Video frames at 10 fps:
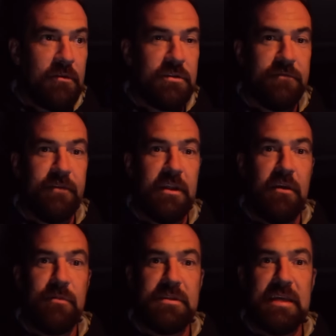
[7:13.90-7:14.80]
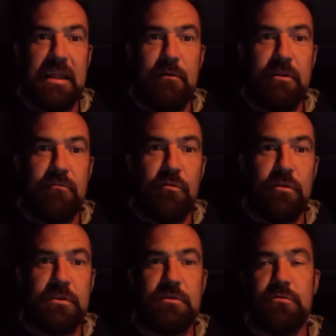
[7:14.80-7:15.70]
just video me sat there with the
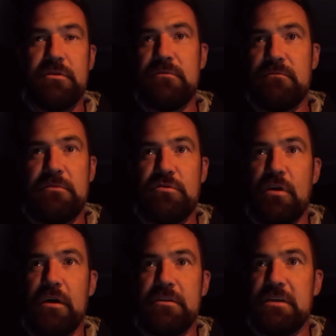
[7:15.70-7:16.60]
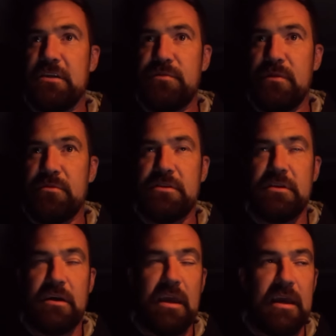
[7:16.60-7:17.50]
rods or try and teach people to
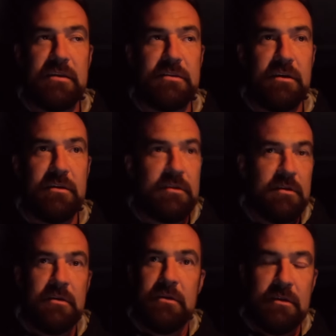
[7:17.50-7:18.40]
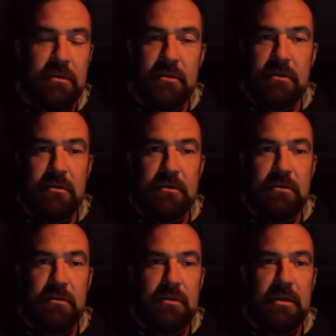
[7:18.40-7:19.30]
suck eggs. Like,
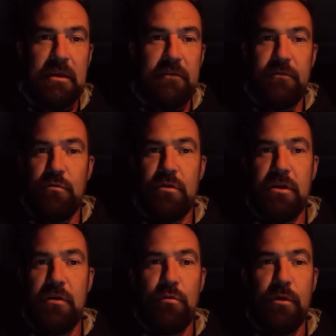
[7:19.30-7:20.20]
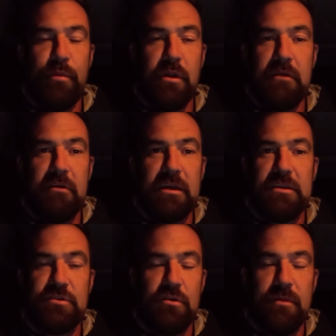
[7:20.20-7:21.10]
if you want to know what a pulley rig
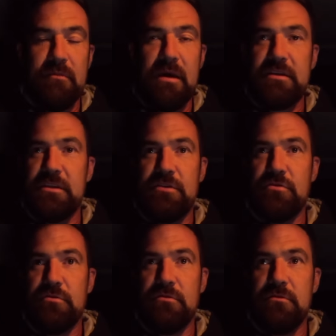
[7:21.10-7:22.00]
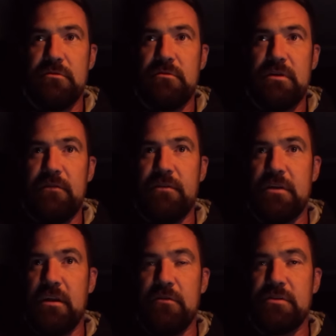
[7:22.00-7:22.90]
is, drop me a message, or if you
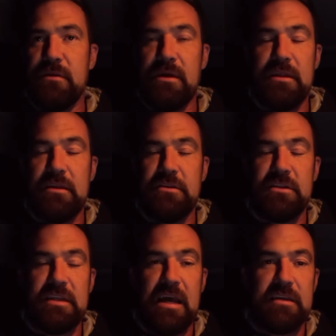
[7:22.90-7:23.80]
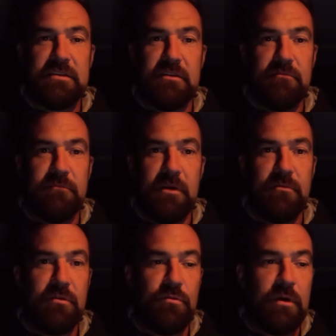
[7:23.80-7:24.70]
don't know something, then just ask.
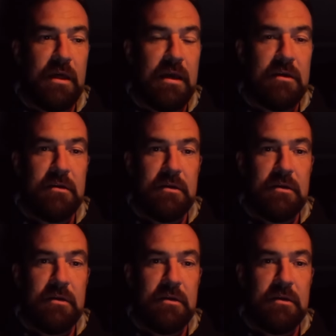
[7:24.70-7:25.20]
I'm cool with that.